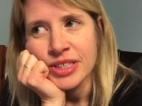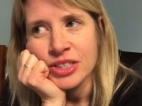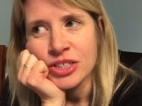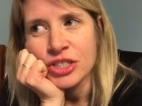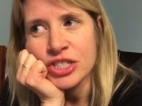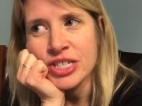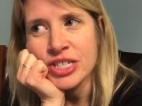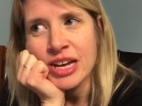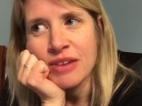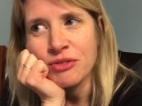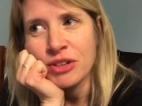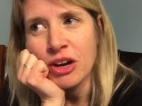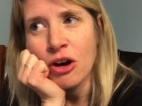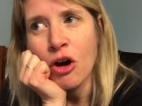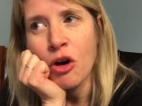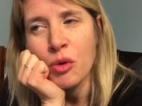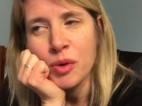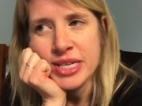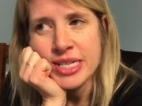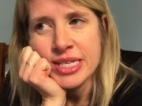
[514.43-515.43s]
You just have to
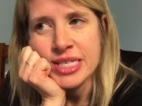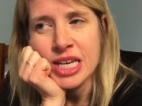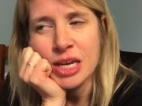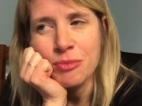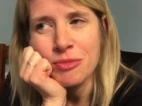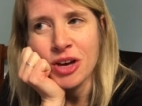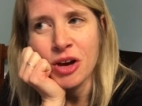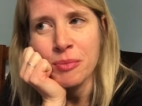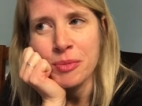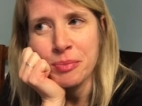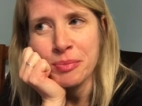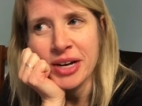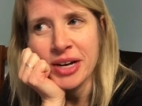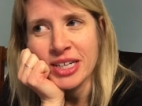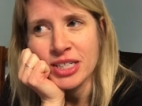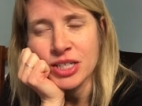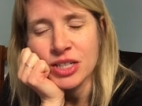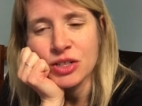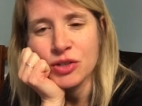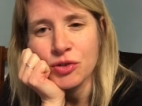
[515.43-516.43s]
always keep coming
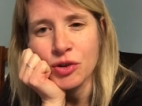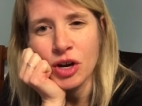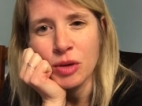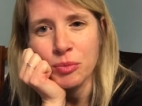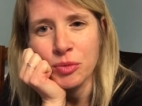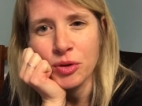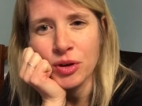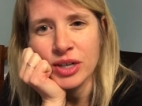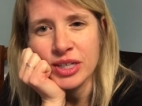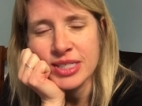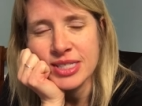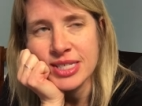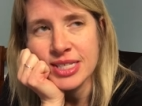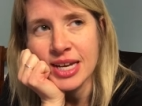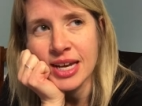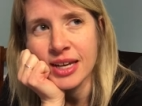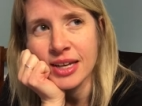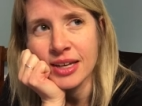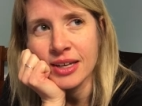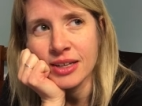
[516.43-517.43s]
back to the drawing board and
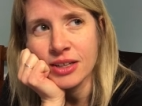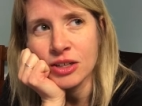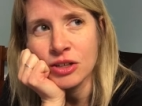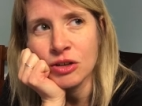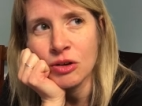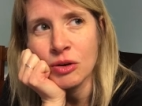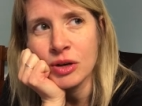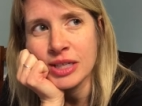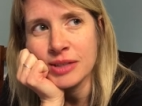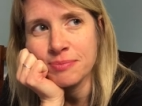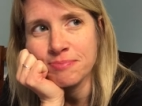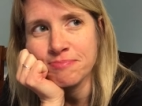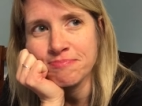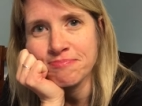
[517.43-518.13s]
saying, you know what,